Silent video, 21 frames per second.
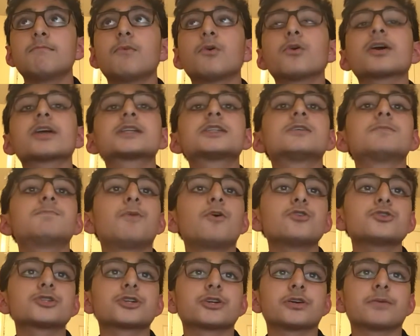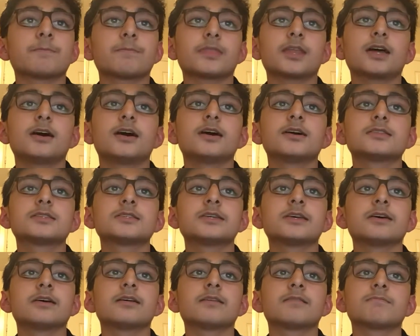exposure
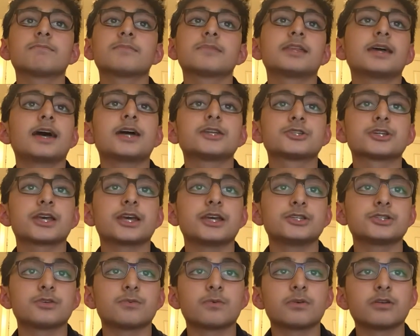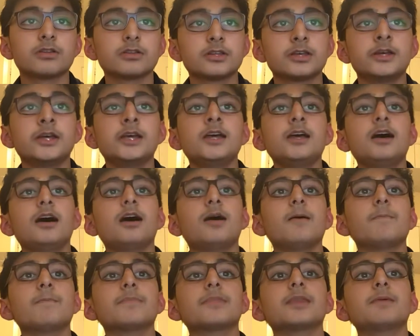to the education world.
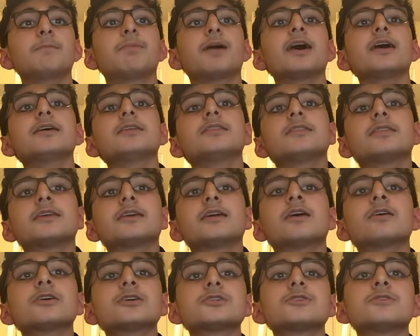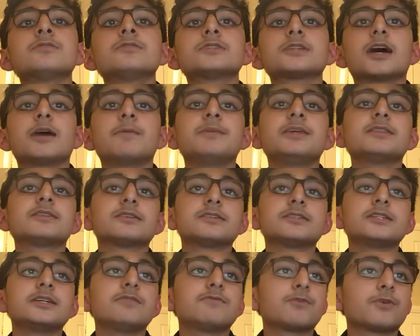By the younger students, I mean
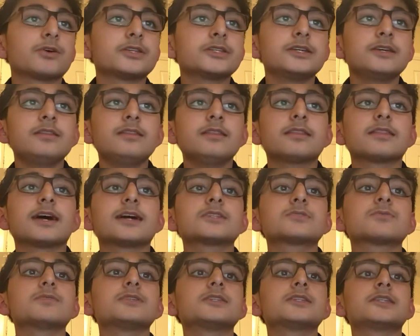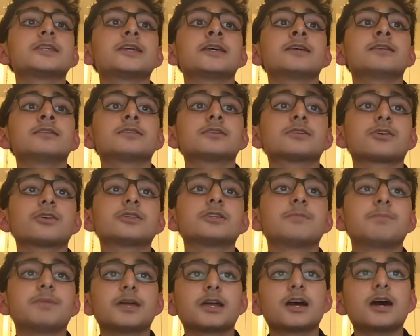13, 14. That's when things start to
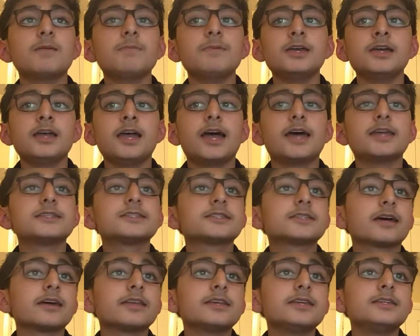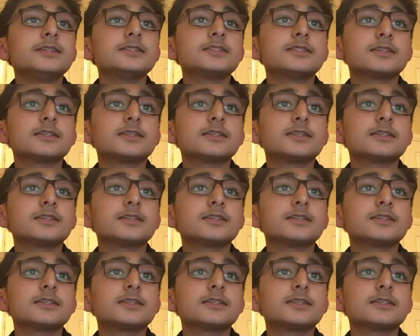pick up and studies